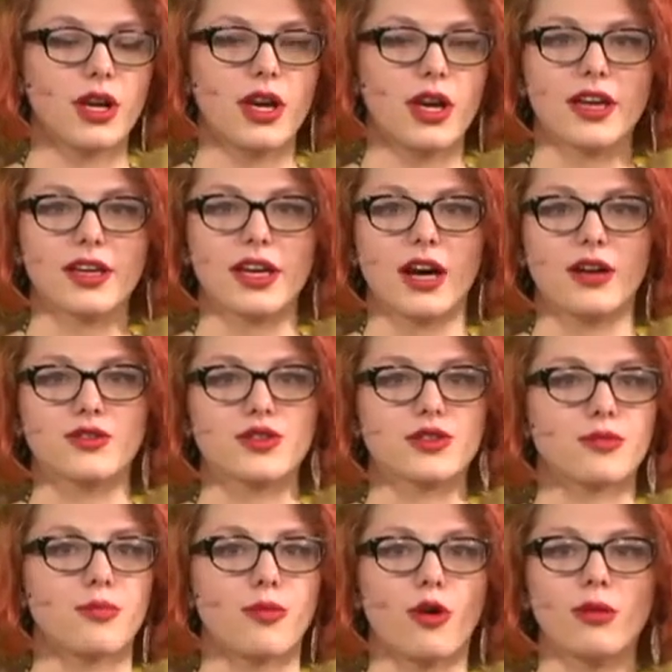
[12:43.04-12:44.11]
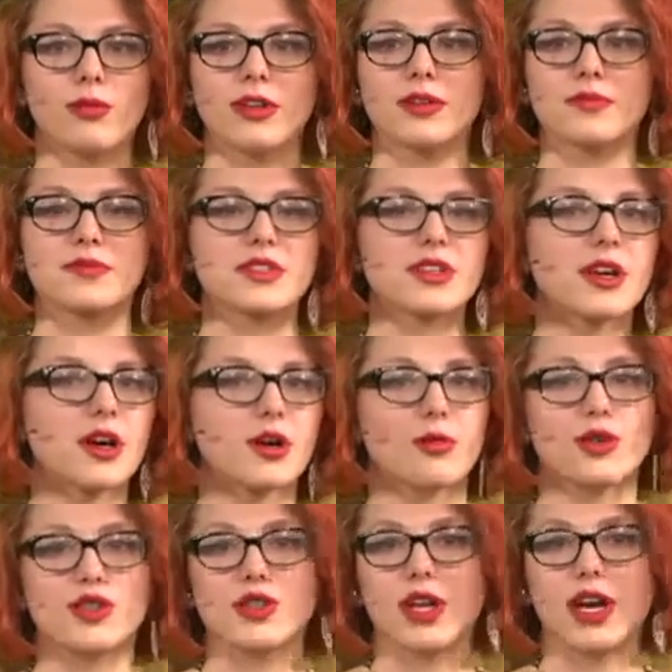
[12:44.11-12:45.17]
encounter, problems,
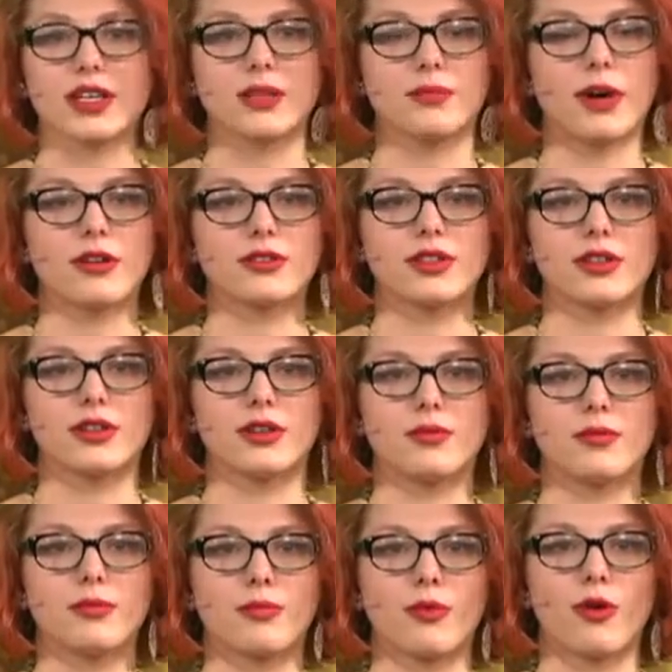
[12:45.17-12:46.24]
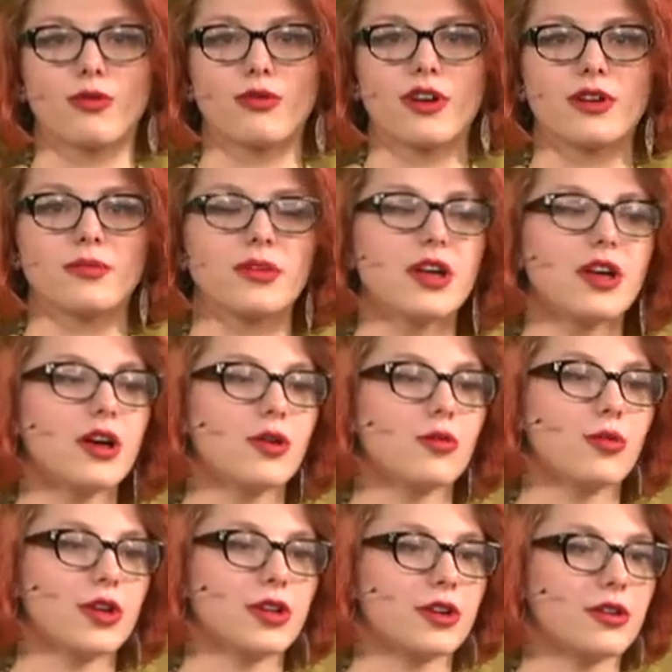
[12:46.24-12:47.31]
what you liked about the program,
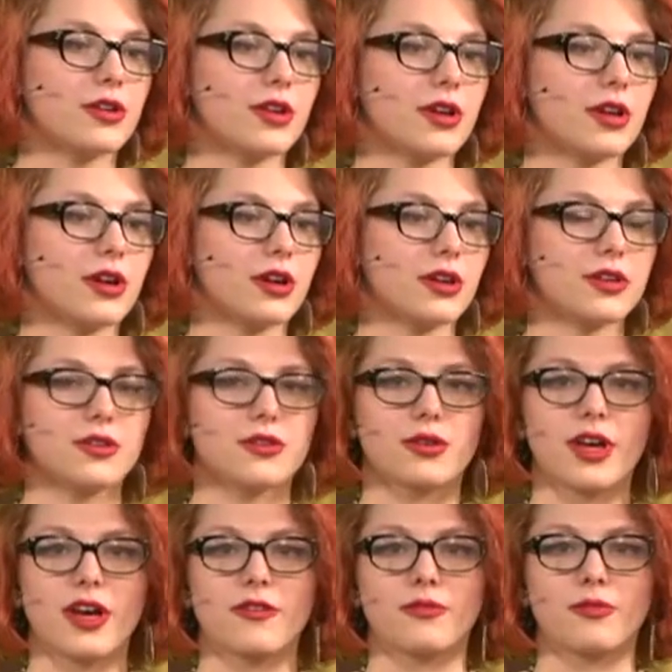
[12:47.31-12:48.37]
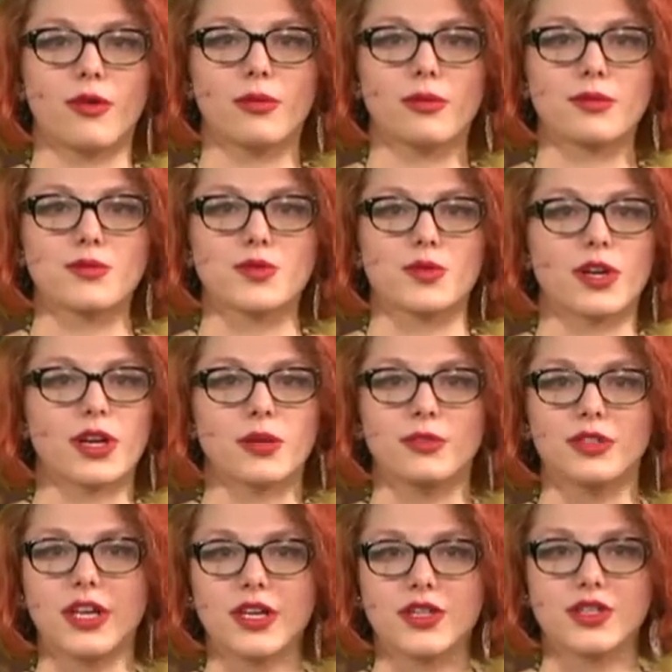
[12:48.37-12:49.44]
whether you have problems with
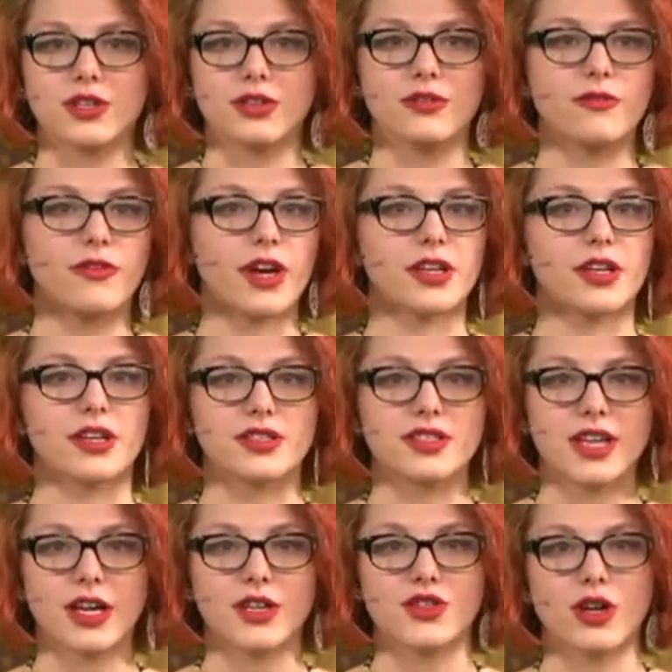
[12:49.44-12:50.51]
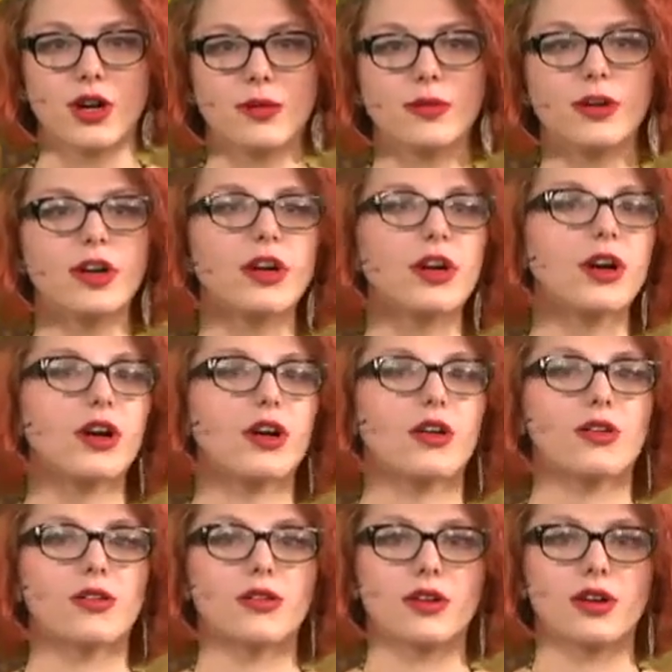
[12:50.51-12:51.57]
accommodation, finding a side job,
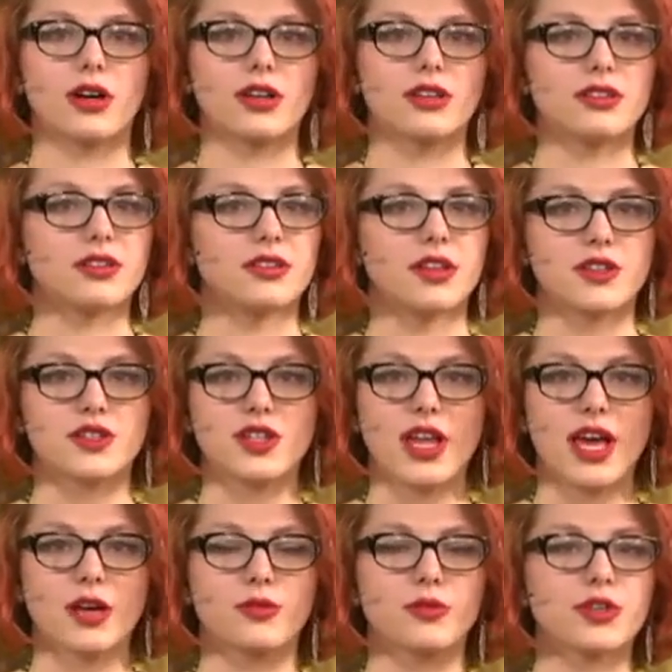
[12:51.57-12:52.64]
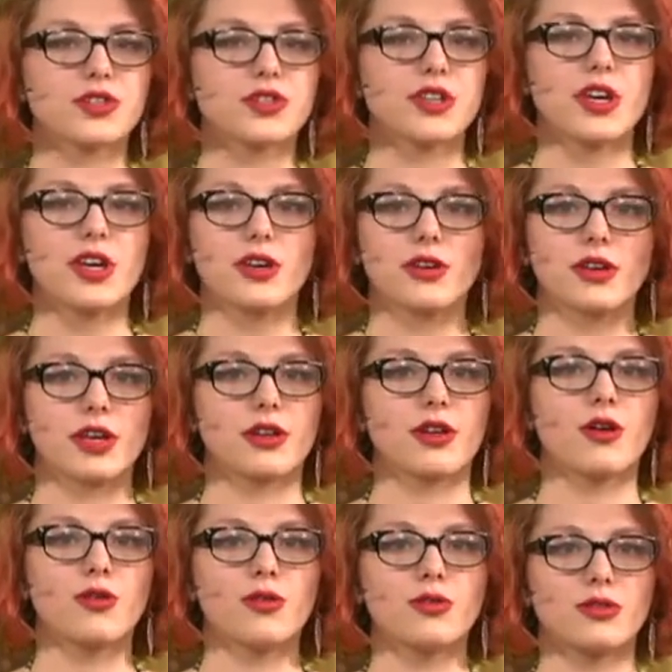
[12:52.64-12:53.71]
or the Dutch language. You can
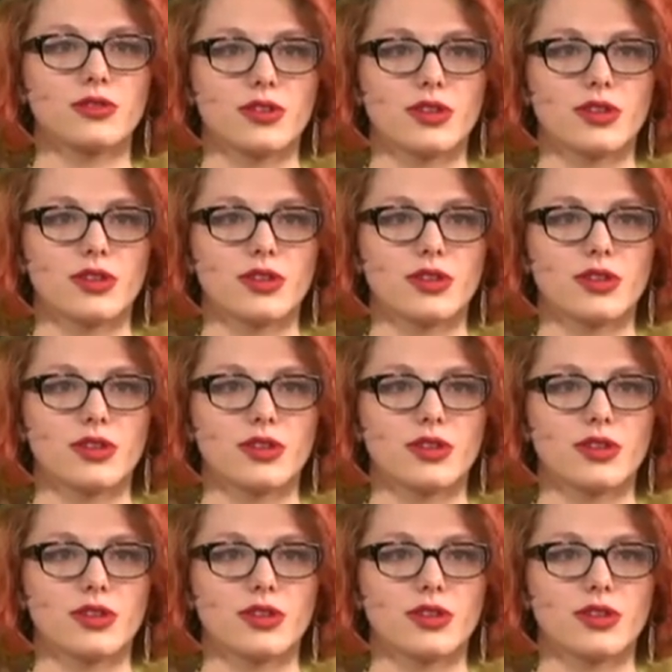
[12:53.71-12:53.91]
all